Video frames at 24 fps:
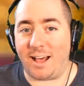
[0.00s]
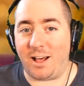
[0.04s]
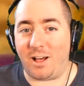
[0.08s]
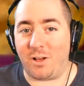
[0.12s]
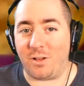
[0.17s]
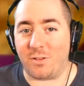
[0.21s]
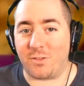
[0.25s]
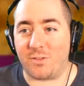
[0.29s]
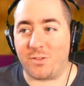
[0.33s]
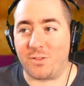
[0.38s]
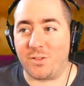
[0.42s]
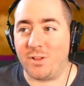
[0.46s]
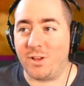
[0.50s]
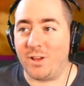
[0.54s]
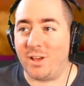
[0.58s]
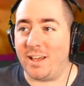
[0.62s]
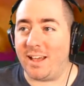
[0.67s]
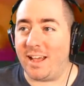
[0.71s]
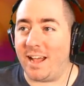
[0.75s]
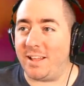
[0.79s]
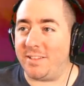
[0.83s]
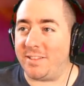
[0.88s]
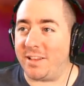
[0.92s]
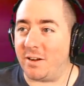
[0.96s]
health.
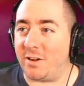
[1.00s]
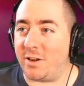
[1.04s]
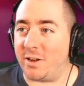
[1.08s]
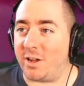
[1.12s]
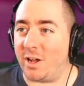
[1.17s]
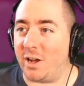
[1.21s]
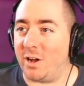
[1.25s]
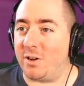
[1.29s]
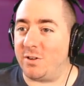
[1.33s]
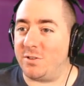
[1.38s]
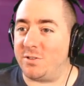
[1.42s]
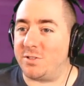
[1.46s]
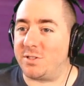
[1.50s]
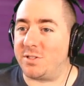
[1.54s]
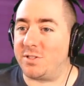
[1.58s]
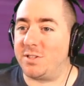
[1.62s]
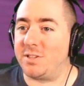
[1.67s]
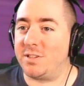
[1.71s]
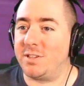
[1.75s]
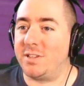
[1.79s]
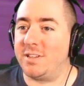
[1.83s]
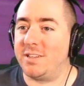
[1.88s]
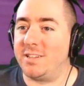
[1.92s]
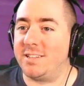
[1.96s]
And there he
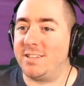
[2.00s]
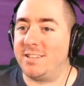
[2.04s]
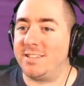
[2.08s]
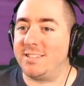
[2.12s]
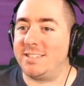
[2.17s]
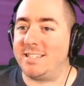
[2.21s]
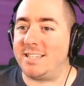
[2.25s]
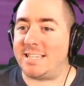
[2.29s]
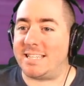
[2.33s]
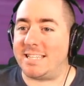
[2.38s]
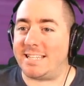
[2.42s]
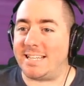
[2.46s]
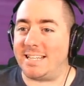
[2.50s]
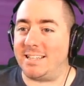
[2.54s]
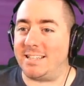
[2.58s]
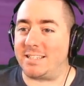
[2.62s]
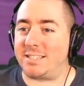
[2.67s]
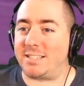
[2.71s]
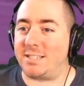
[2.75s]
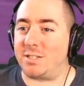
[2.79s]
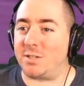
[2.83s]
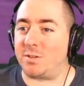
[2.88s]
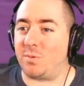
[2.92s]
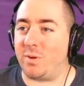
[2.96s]
goes.
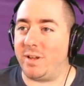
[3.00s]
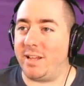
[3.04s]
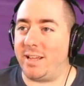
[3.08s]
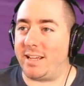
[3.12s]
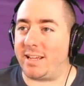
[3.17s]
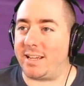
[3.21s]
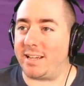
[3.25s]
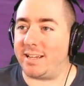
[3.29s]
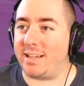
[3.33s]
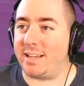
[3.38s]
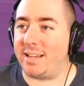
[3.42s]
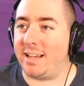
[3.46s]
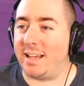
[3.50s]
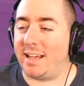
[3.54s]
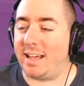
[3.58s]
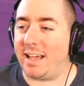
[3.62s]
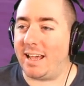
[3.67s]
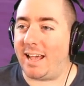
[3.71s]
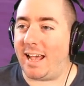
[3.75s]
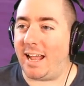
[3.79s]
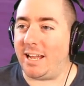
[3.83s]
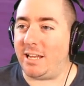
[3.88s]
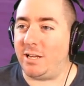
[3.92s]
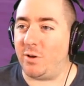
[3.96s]
Steelix is weak,
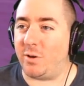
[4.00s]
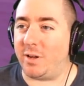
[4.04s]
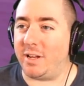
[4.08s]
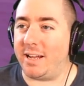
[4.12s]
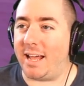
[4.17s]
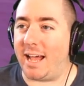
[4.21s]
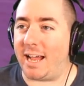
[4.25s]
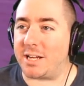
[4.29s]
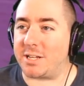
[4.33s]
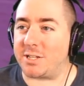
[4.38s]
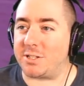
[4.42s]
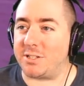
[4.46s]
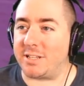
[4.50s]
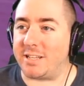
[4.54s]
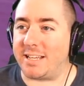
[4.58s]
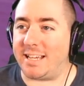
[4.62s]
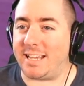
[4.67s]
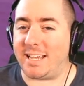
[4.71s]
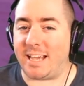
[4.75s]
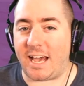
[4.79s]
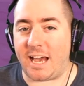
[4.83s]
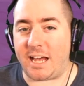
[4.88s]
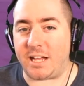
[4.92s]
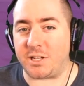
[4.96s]
and you can actually
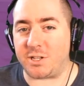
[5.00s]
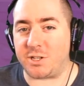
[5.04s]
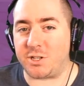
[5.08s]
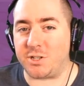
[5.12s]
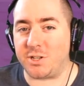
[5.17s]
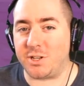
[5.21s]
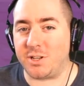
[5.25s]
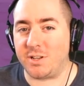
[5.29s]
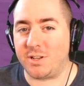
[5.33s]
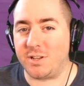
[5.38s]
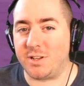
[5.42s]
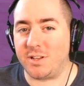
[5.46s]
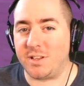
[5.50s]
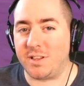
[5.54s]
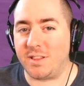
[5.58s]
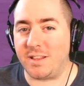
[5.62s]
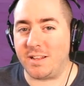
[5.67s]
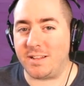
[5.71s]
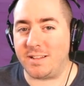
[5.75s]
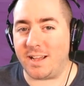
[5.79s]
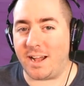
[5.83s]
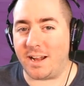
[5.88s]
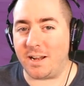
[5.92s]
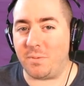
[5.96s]
catch
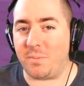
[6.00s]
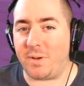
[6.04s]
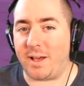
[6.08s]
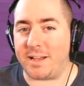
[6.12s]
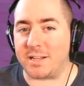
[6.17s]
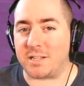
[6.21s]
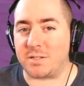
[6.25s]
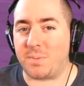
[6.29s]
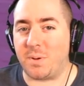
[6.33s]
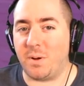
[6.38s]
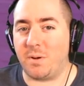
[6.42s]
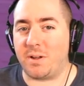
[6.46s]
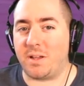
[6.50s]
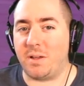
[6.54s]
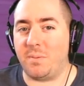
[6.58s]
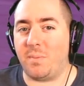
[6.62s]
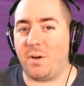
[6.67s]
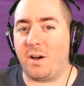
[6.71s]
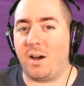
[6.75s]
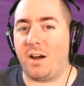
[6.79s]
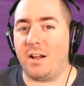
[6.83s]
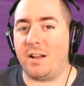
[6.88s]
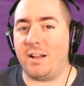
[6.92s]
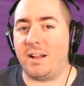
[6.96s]
the Dynamax
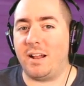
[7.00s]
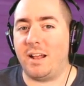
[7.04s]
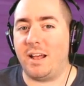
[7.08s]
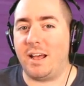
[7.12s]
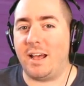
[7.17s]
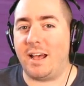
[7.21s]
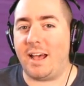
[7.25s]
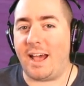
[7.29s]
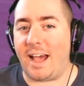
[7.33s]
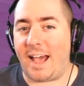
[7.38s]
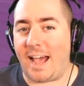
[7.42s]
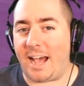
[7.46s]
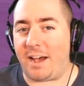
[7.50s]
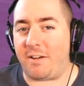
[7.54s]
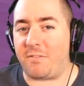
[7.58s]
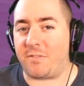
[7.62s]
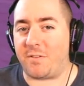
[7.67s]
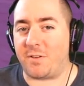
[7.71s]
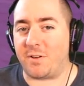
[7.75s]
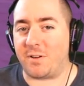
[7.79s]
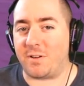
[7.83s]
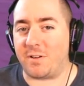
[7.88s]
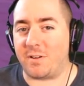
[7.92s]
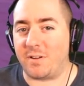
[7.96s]
Pokemon
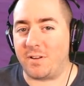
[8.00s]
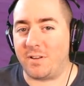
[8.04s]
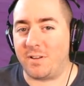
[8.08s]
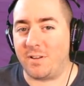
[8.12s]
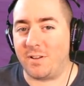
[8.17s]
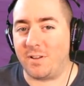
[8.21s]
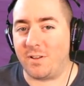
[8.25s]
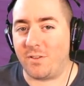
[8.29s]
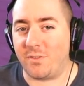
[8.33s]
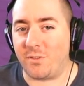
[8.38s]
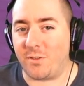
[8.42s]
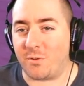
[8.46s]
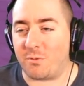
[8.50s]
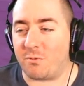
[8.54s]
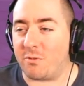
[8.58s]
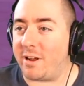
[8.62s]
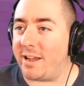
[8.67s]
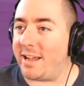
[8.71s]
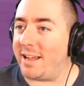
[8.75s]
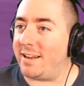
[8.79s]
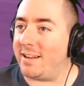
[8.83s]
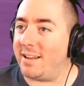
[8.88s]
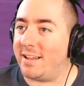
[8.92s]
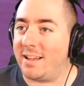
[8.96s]
after the
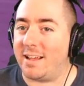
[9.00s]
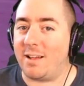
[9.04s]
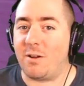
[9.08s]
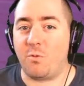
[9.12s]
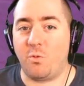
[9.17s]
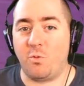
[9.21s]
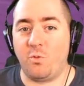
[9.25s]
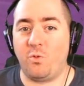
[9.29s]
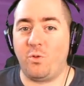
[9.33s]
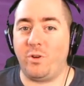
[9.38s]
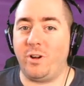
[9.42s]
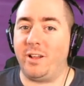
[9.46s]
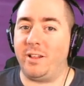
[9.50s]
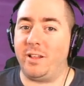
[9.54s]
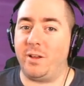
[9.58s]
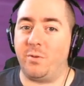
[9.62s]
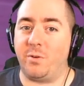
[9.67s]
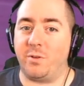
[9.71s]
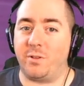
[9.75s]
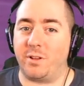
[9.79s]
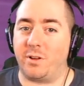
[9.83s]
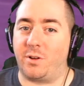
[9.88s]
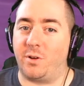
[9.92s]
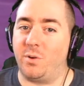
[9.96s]
raid. Really,
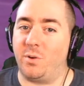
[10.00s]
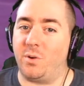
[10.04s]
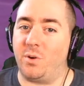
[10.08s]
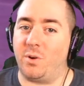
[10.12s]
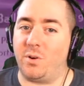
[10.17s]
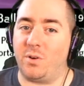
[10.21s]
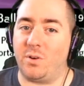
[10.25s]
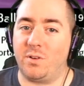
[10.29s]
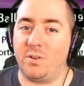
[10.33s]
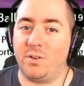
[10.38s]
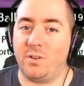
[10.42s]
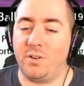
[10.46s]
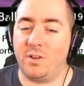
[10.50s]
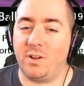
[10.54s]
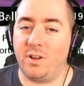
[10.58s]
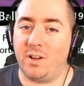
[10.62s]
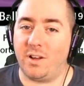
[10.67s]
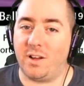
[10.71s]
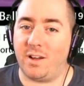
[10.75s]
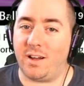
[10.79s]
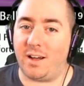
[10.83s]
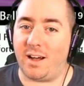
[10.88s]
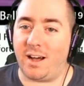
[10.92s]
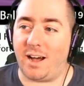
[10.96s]
really cool.
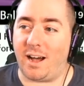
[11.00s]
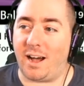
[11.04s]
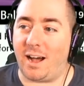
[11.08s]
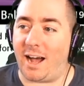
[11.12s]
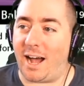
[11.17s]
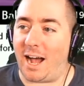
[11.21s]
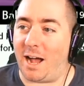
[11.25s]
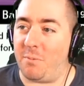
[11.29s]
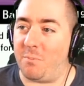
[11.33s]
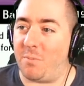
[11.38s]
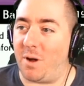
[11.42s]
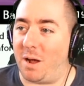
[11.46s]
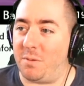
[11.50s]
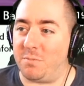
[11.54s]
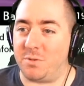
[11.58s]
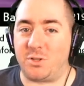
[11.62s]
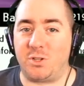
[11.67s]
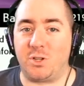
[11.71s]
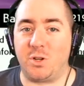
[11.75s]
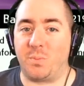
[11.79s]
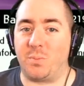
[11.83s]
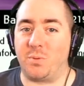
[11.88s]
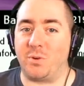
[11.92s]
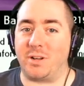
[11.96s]
Uh, I'm, I'm
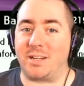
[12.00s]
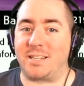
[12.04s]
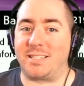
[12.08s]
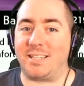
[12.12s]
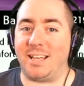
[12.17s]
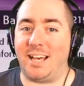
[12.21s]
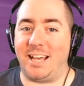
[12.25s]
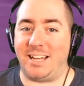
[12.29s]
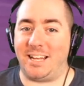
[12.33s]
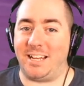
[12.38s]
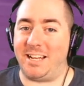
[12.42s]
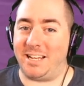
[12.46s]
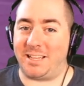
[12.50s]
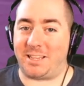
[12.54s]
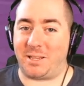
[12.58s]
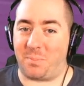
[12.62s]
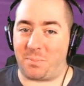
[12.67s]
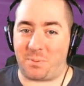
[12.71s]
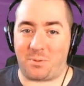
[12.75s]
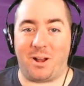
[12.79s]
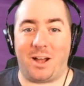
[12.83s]
super excited at the